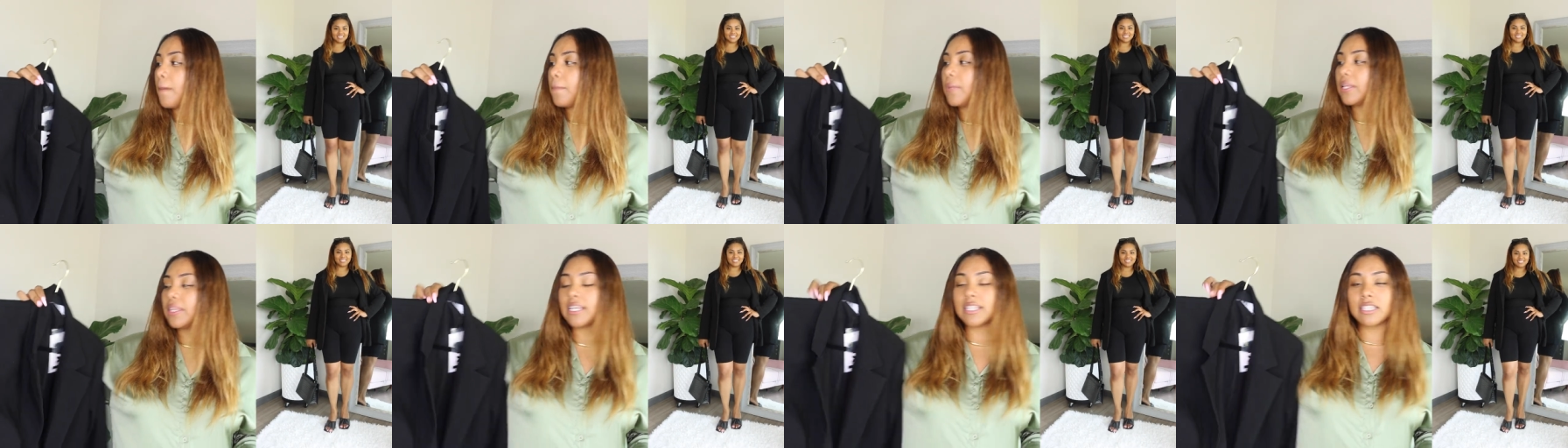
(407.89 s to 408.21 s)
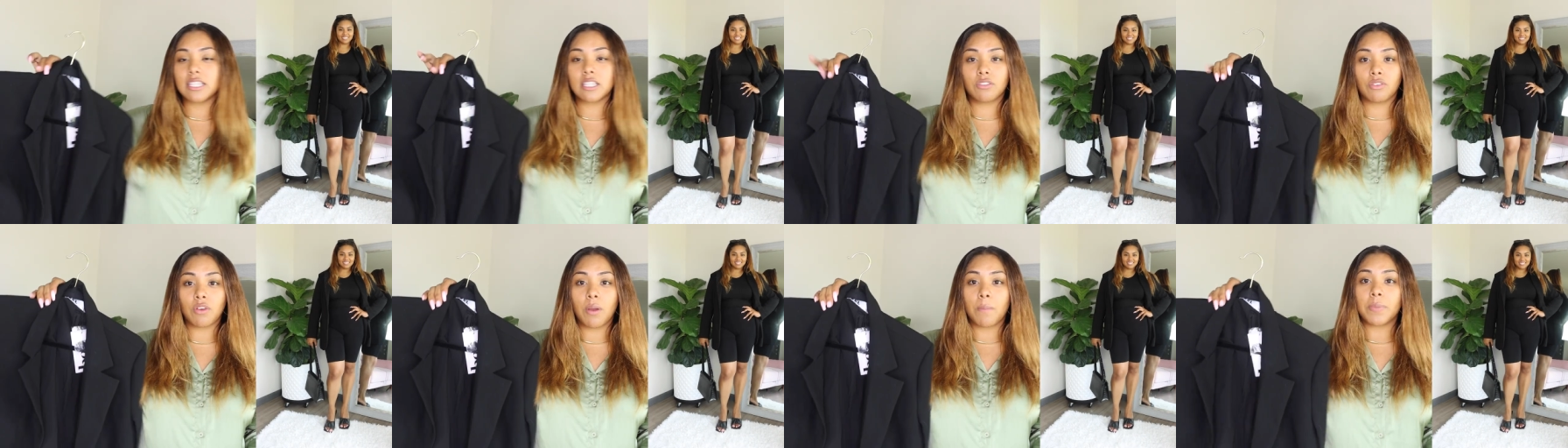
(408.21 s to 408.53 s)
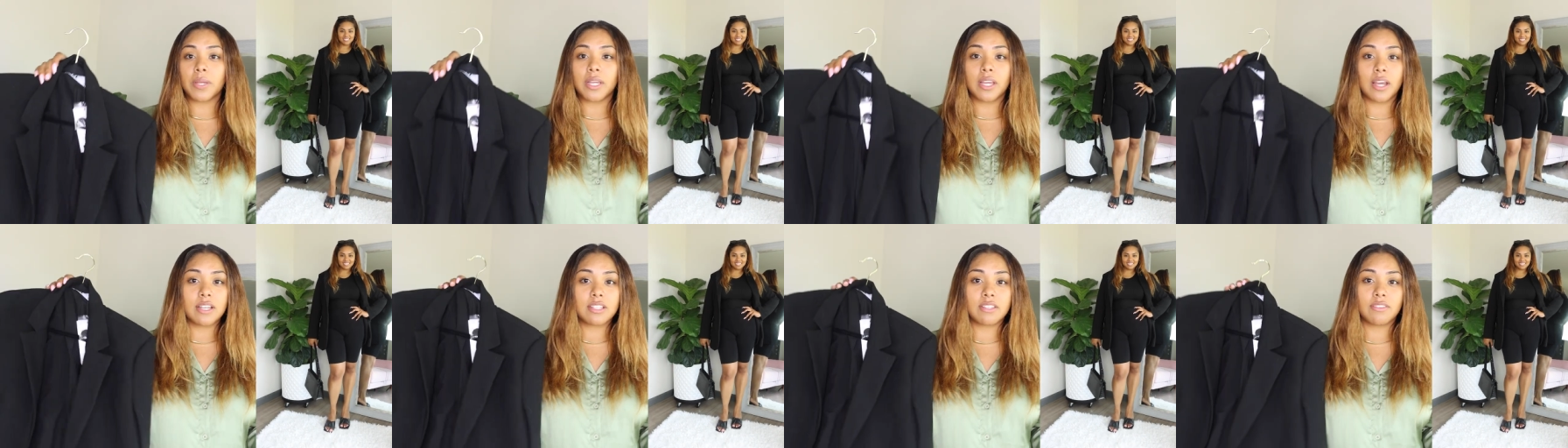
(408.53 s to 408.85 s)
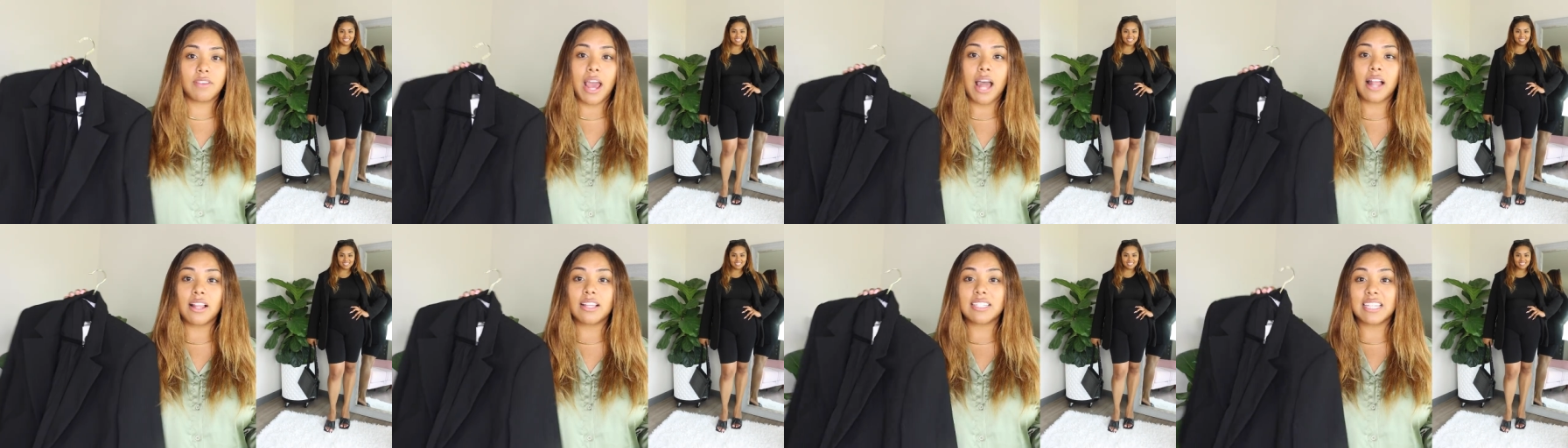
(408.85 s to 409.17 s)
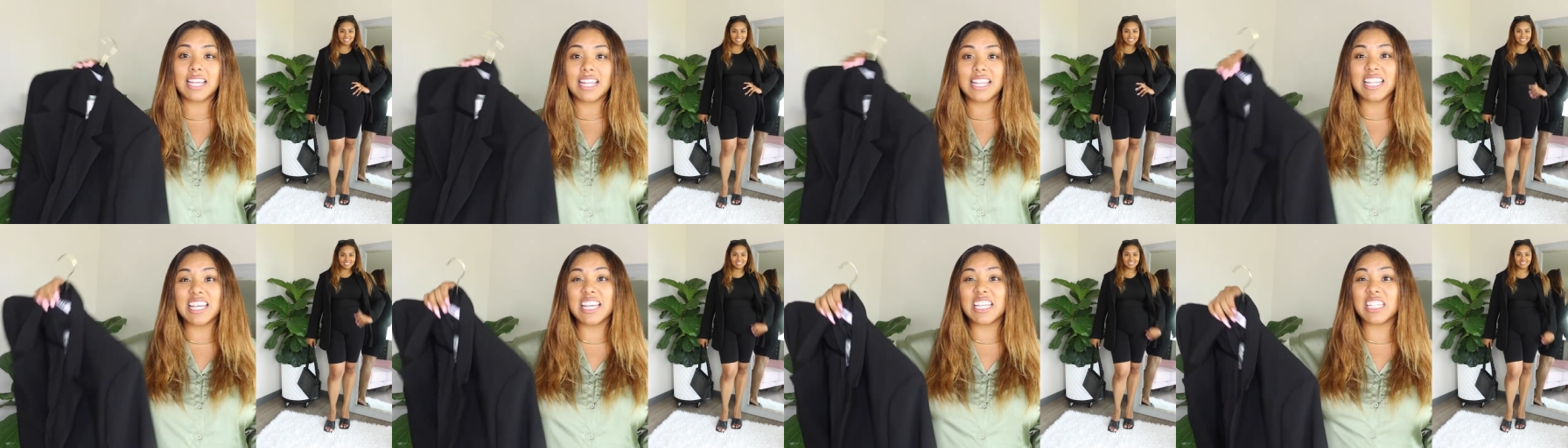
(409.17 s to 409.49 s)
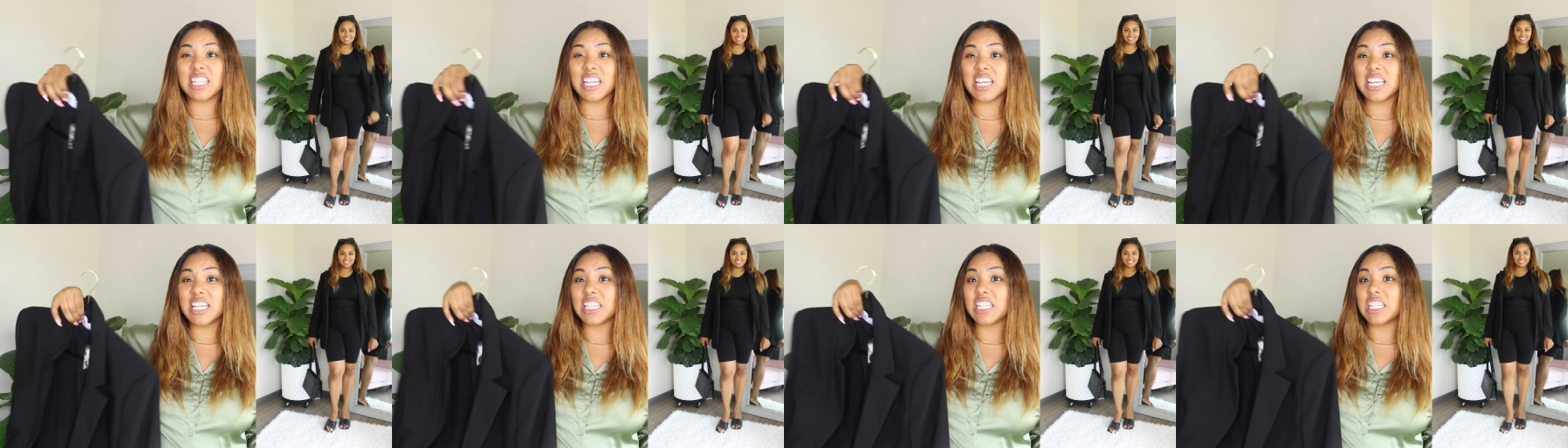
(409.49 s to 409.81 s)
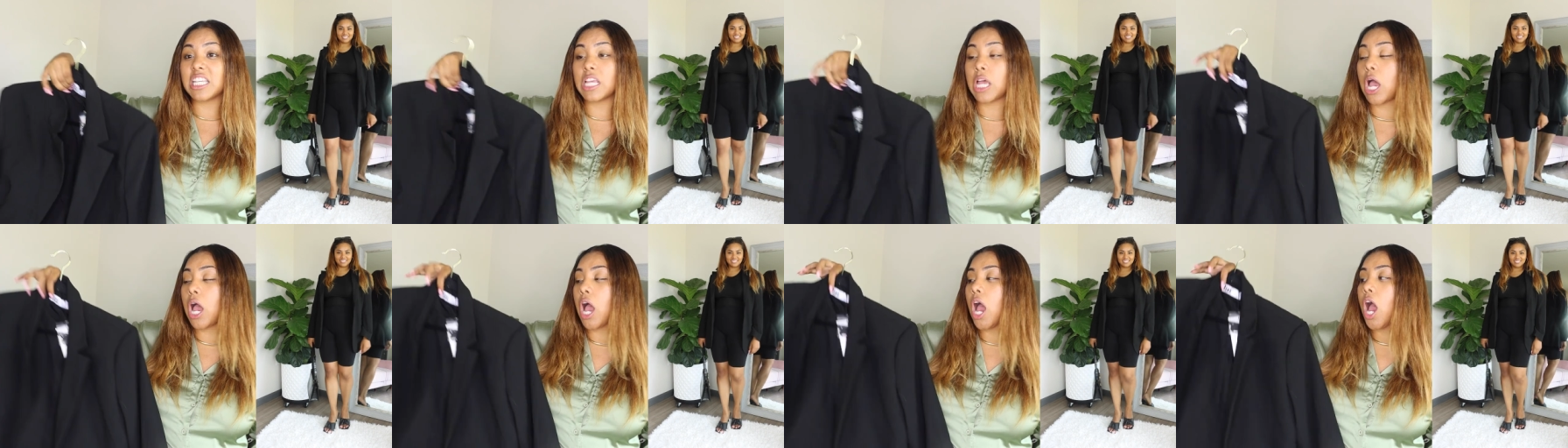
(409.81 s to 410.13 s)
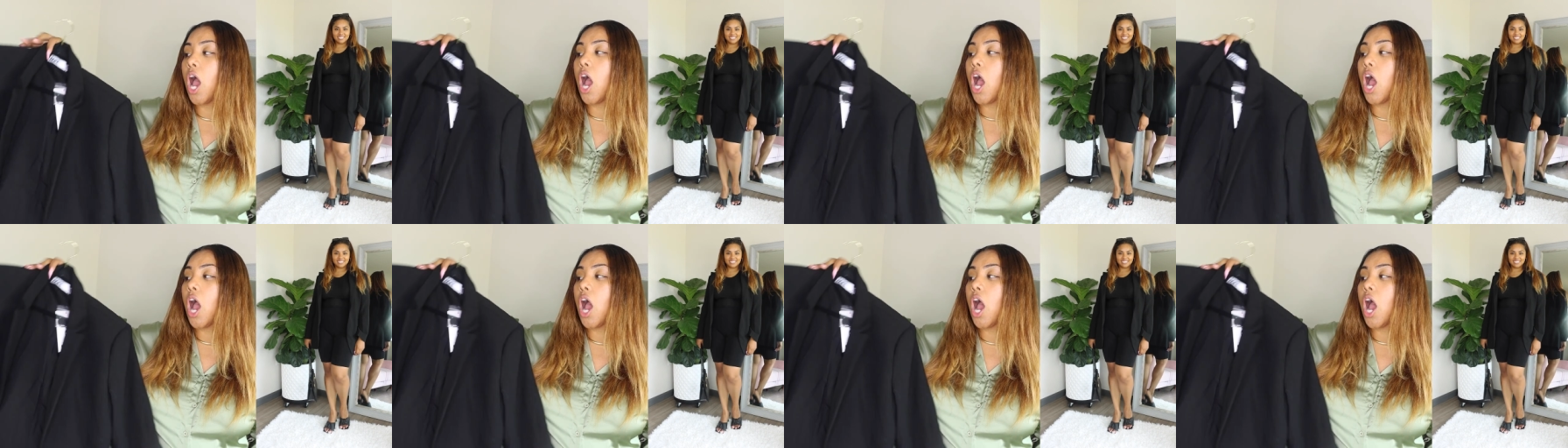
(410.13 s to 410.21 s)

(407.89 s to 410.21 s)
But this is from Because of Alice, and this is